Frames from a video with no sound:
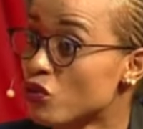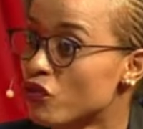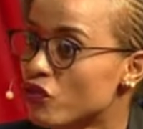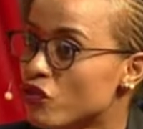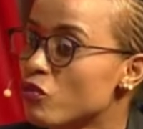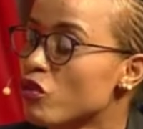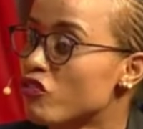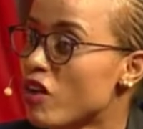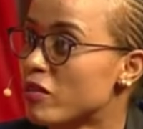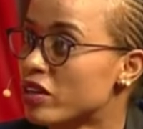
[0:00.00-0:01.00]
from your
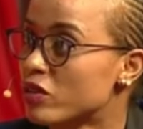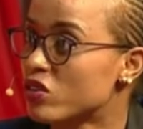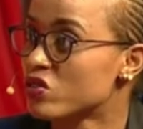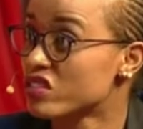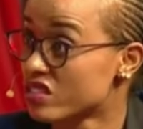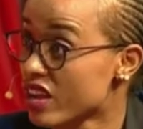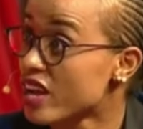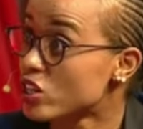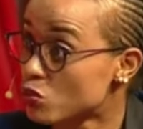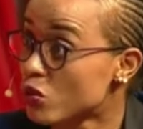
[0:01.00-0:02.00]
family, because they
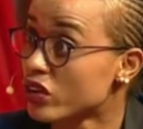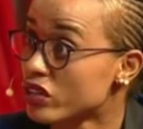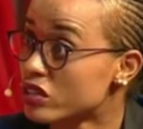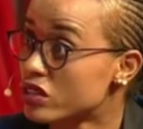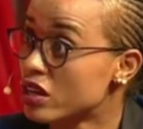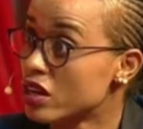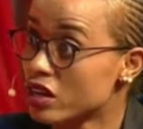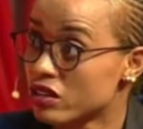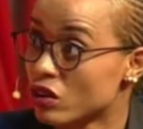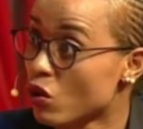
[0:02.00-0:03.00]
experience
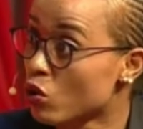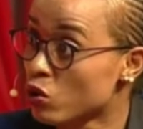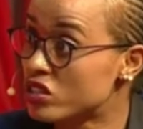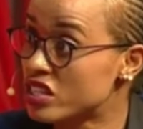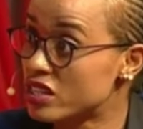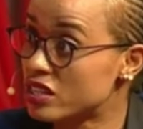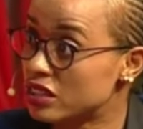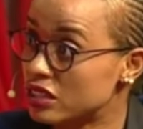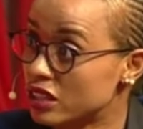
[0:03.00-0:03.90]
the whole ordeal,